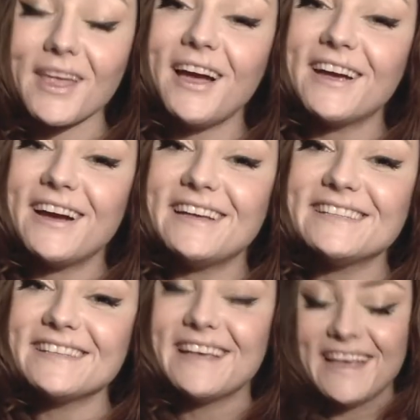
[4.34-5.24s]
Hi guys,
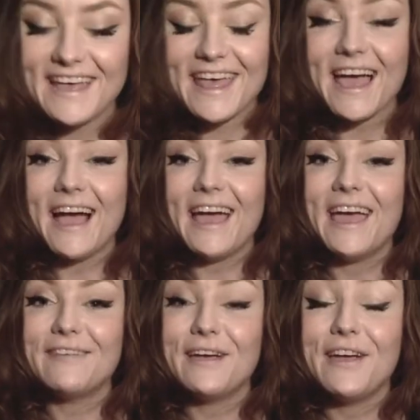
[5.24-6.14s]
I
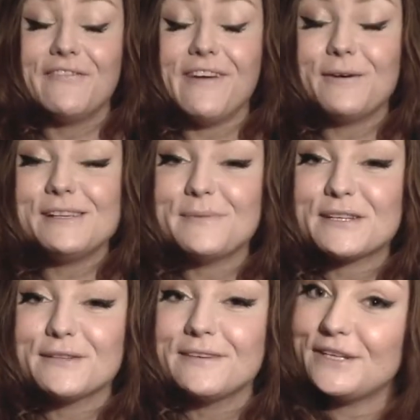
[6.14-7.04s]
have a very
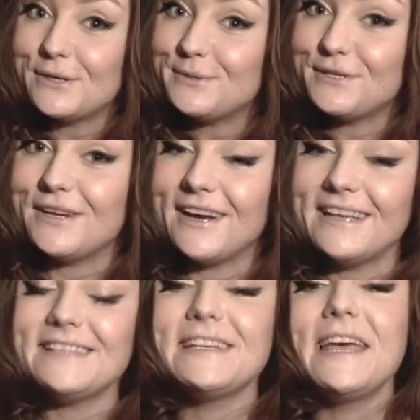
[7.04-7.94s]
special video
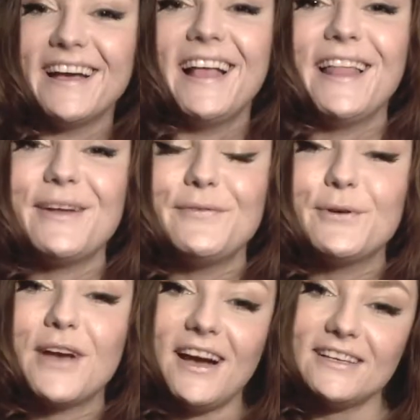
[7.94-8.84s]
tonight. A lot of you
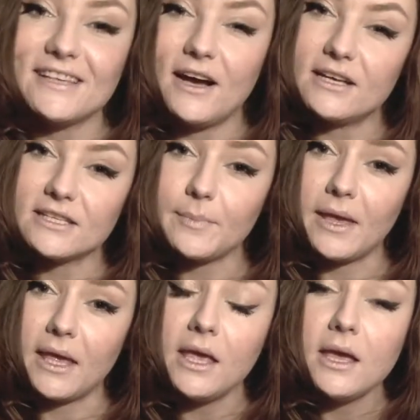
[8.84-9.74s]
guys asked
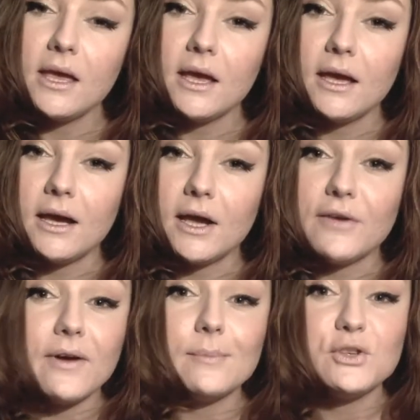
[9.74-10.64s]
me
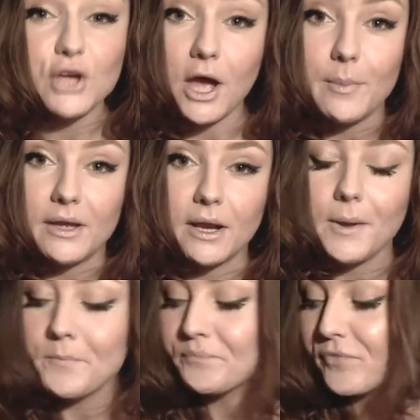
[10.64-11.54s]
if I'm German.
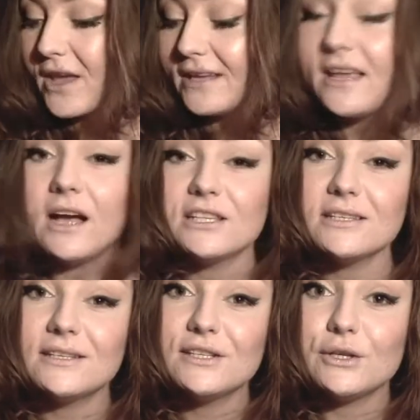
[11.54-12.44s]
The
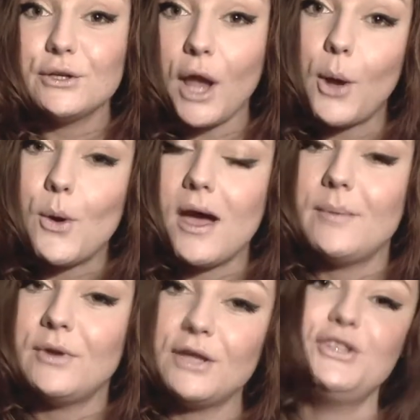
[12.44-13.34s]
answer is no,
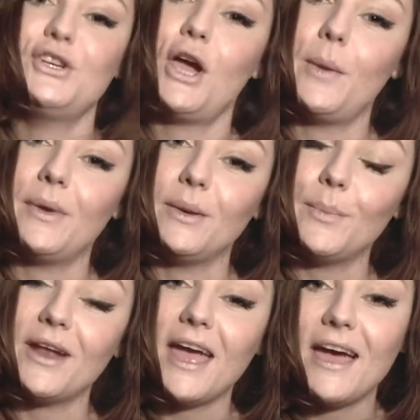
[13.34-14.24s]
I'm not German,
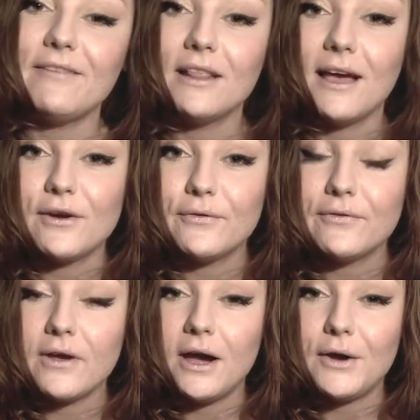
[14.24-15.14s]
but I have a lot
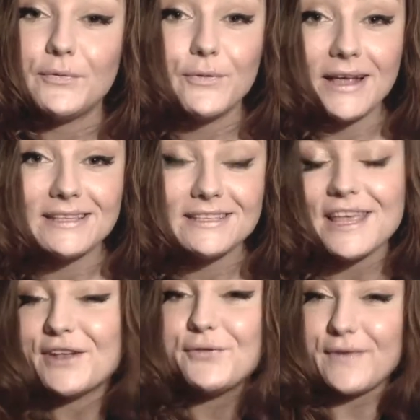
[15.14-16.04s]
of friends
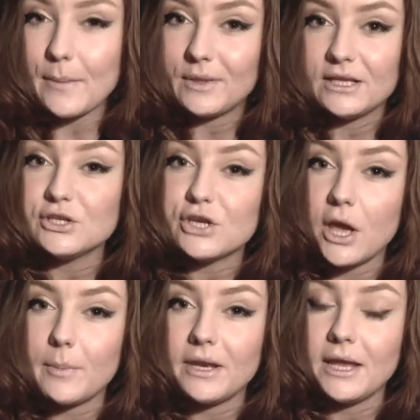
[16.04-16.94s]
and family in
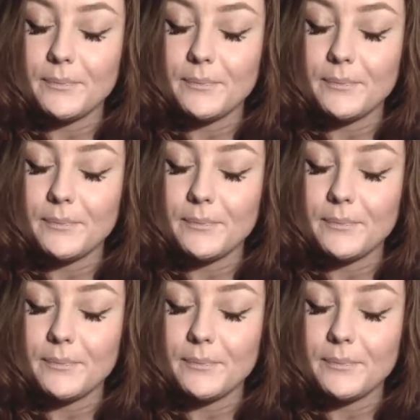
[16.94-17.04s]
Germany.